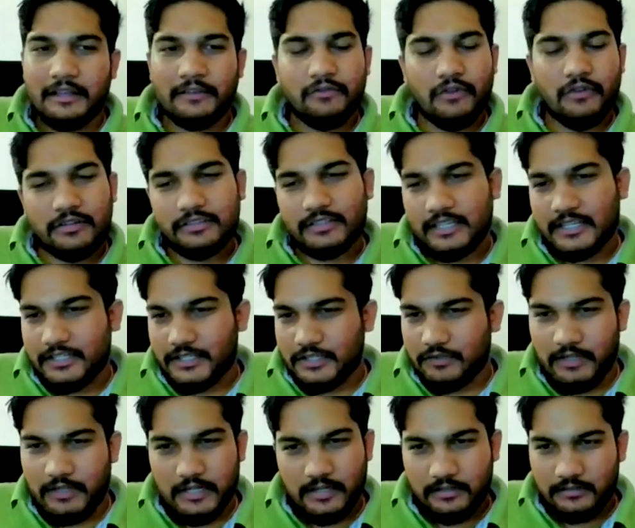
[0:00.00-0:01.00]
and what things
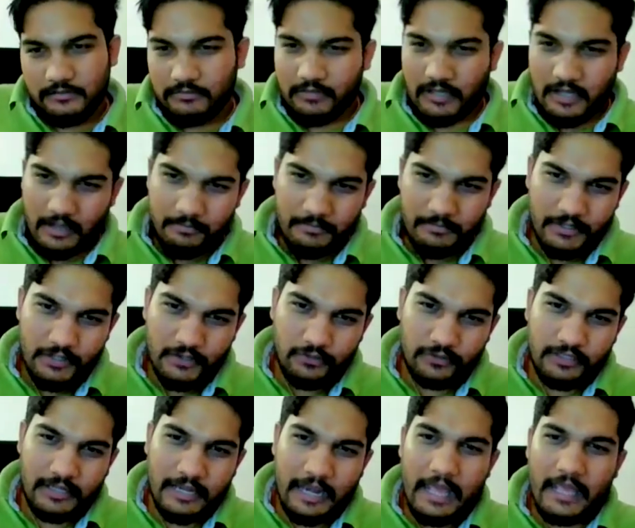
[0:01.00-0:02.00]
will come
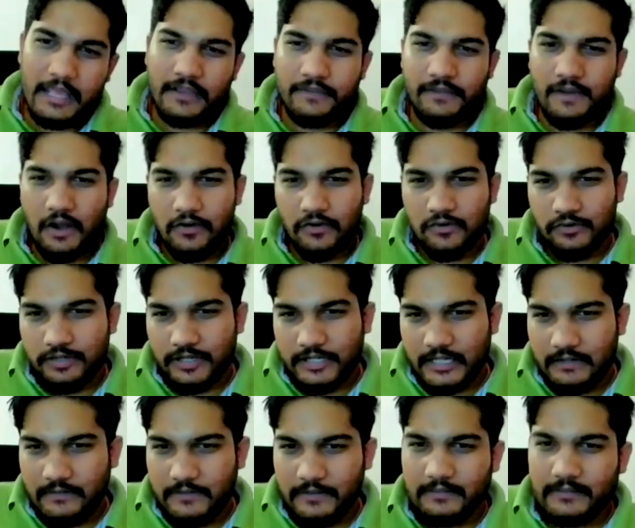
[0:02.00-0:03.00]
into the life, how to
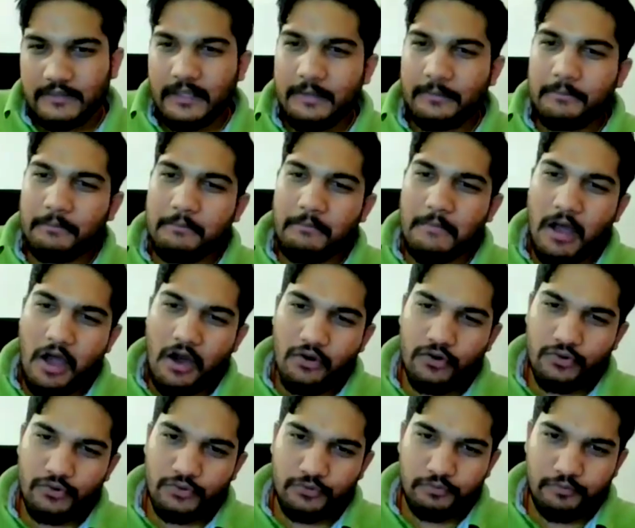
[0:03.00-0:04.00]
deal with them,
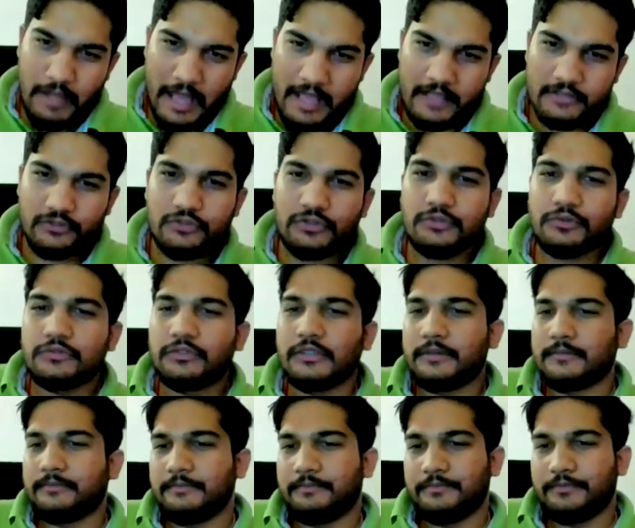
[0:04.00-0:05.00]
how to pass through
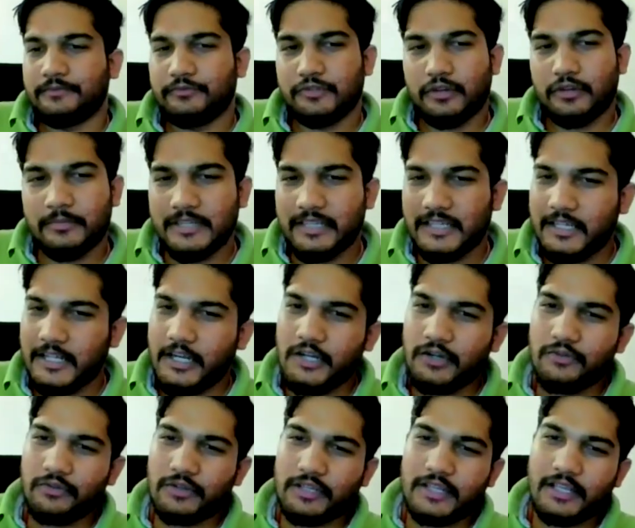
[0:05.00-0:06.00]
them. From
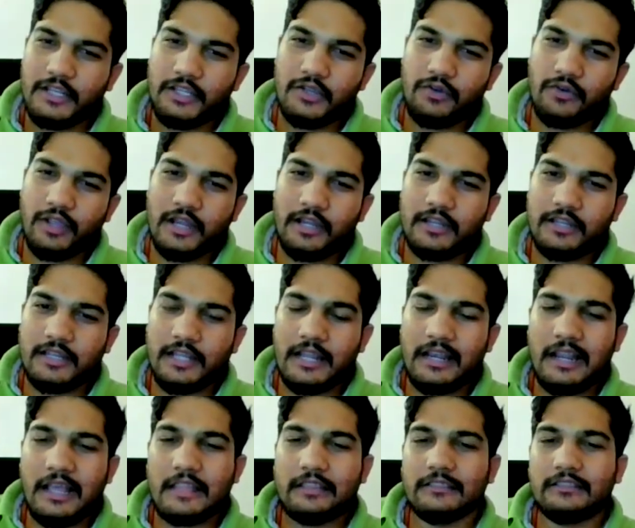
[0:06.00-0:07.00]
year to year, you can
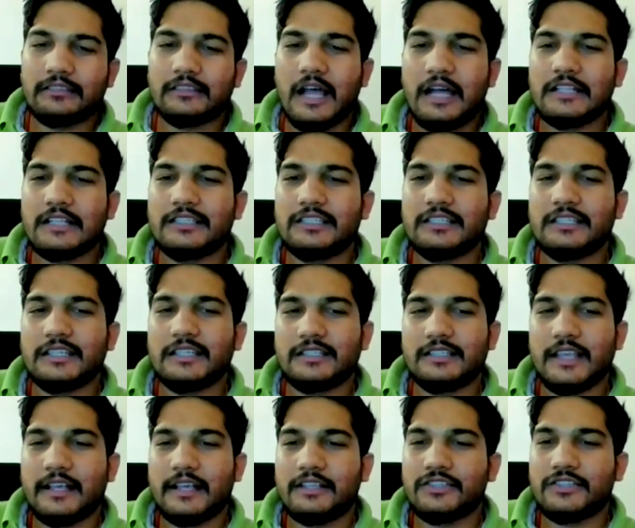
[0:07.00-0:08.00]
tell and Tajik
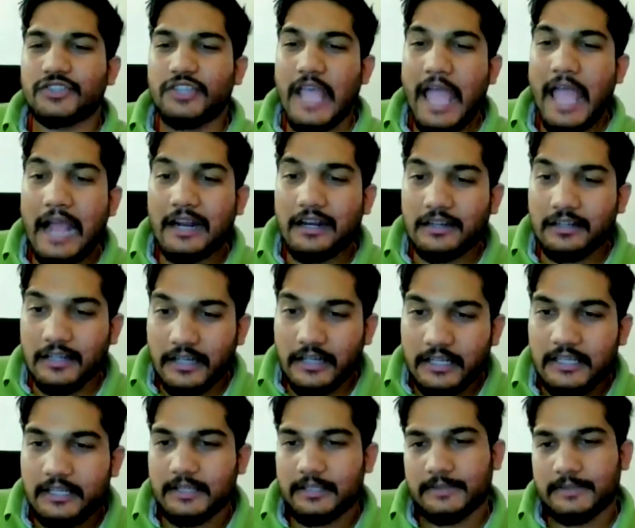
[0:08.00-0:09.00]
is
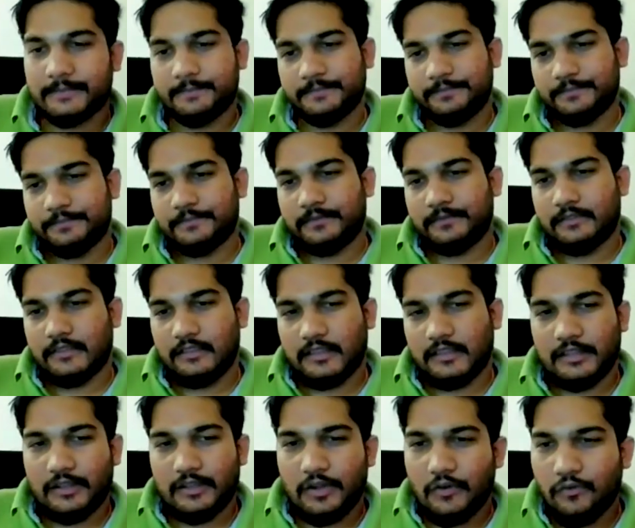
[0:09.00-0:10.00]
exactly
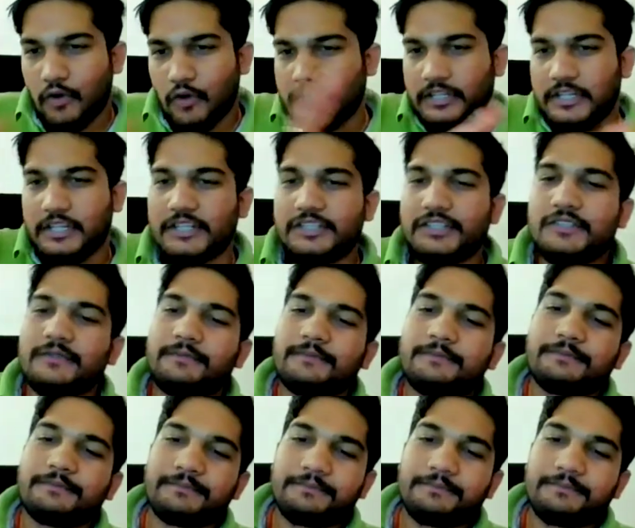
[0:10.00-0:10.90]
what it is.